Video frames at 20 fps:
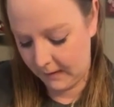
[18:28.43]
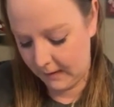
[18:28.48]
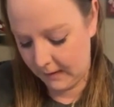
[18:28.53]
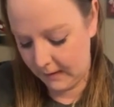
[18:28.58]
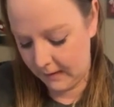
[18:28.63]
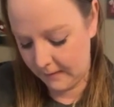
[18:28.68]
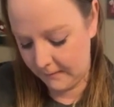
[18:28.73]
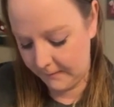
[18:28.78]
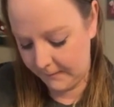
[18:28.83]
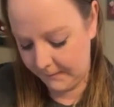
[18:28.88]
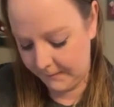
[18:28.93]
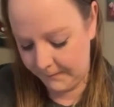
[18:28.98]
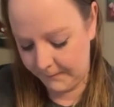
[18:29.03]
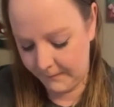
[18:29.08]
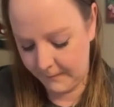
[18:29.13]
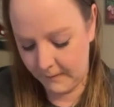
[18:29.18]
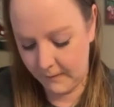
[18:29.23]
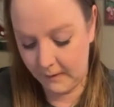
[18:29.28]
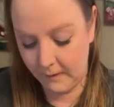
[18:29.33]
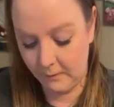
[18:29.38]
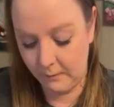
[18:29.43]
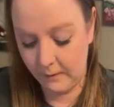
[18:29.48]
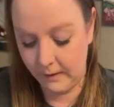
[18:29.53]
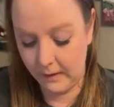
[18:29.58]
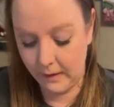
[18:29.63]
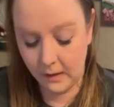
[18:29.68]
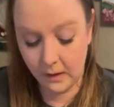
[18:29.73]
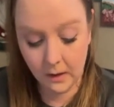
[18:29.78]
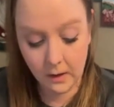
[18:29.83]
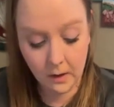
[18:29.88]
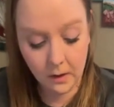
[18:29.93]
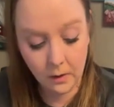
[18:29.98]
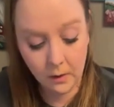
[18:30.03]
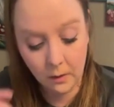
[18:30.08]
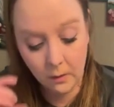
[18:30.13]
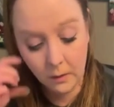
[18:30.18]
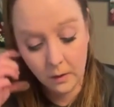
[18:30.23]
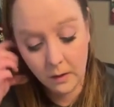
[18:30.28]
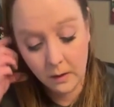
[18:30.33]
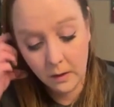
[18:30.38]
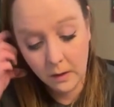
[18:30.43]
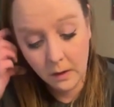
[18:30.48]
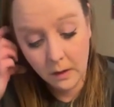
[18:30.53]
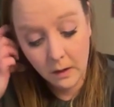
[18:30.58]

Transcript: Okay, there we go.